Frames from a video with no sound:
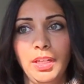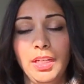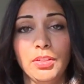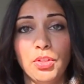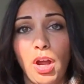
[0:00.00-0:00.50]

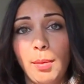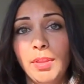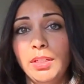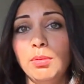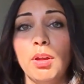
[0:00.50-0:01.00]
In a job
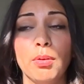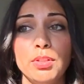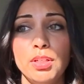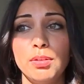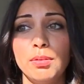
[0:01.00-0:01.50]
that you go
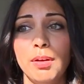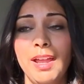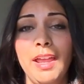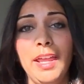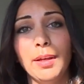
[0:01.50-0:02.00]
to,
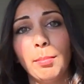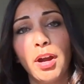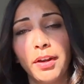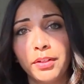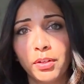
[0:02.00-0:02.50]
in a
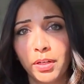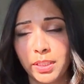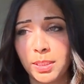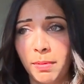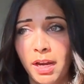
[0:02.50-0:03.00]
partner or a
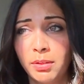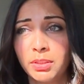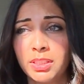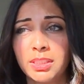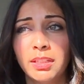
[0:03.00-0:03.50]

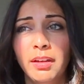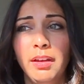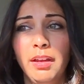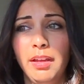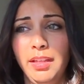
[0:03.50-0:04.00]
spouse,
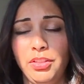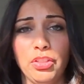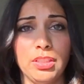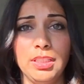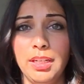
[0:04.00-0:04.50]
it's
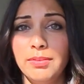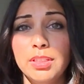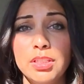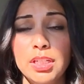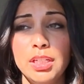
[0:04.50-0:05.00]
just
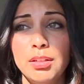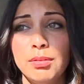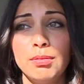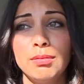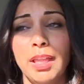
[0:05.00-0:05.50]
given to
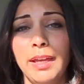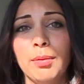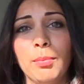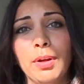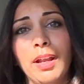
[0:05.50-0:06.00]
you, like
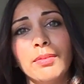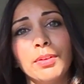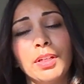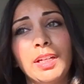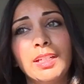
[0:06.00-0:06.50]

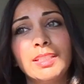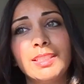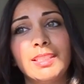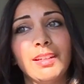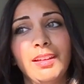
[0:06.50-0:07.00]
whatever it
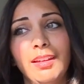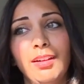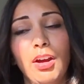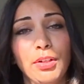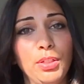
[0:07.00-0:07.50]
is,
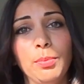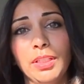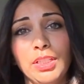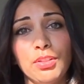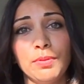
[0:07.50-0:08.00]
are you
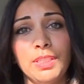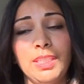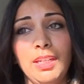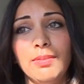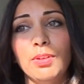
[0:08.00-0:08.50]
willing to
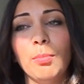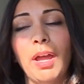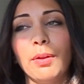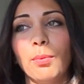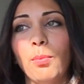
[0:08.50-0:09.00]
receive no
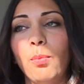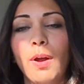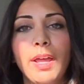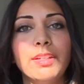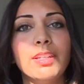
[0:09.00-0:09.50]
matter
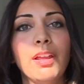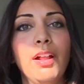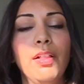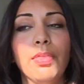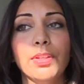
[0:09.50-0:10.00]
what
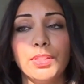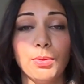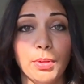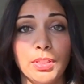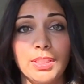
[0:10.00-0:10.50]
the
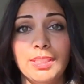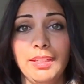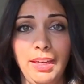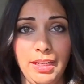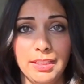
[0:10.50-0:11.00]
source
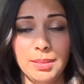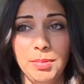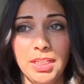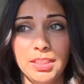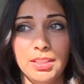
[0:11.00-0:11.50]
is?
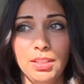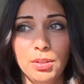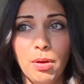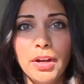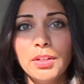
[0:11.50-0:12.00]
Because
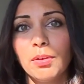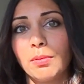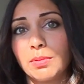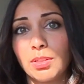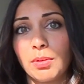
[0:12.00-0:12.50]
you are your
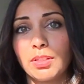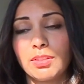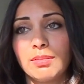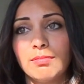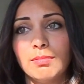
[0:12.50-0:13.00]
own source.
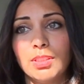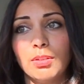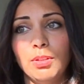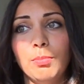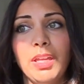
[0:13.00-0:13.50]
So
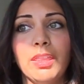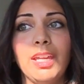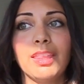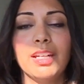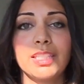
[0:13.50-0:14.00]
you may
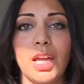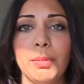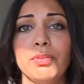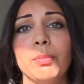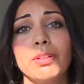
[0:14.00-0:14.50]
think that it's
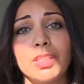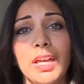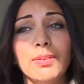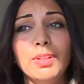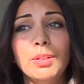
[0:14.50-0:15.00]
coming from
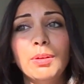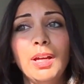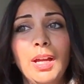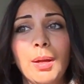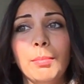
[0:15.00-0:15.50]
outside of you,
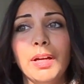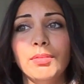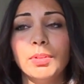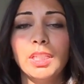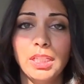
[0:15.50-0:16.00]

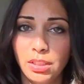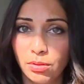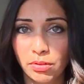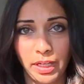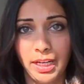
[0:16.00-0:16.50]
but really you
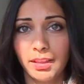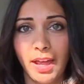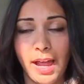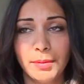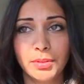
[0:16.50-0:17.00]
created
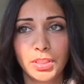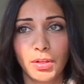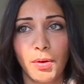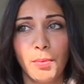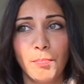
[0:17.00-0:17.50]
that.
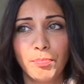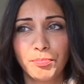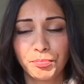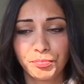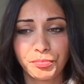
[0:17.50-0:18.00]
So
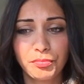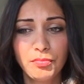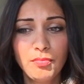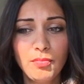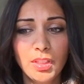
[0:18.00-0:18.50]

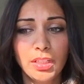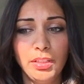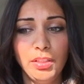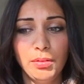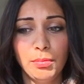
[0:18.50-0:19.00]

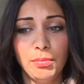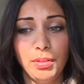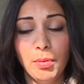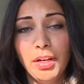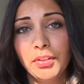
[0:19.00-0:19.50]

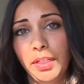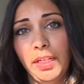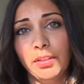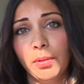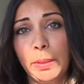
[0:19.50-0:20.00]
you are
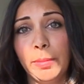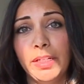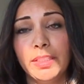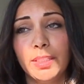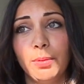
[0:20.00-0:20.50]
creating your own
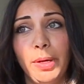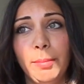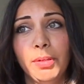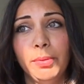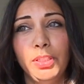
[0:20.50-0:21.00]
abundance in a way,
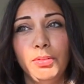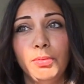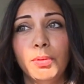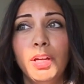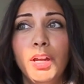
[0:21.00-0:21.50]
but when
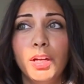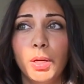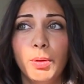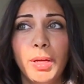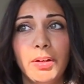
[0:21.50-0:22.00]
you
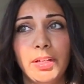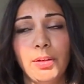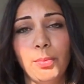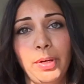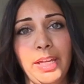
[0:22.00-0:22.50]
go about it in
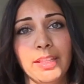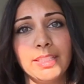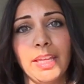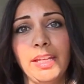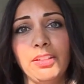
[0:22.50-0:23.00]
a way
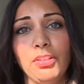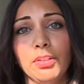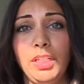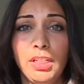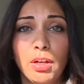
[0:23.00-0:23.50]
that's like your
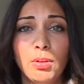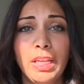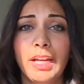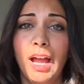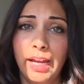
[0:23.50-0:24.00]
ego,
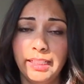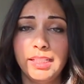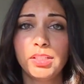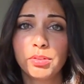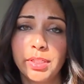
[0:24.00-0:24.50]
like I
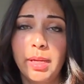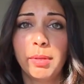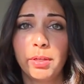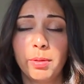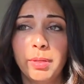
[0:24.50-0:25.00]
need to create
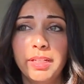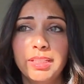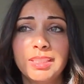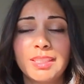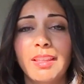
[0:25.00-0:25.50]
my own
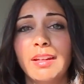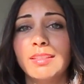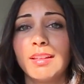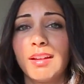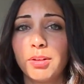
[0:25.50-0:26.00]
abundance, that is
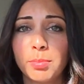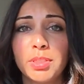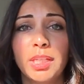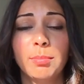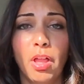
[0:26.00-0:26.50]

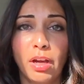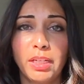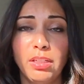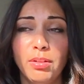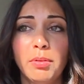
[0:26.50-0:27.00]
100%
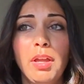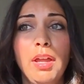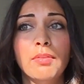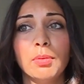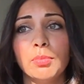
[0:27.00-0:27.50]
blocking you
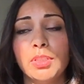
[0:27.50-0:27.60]
from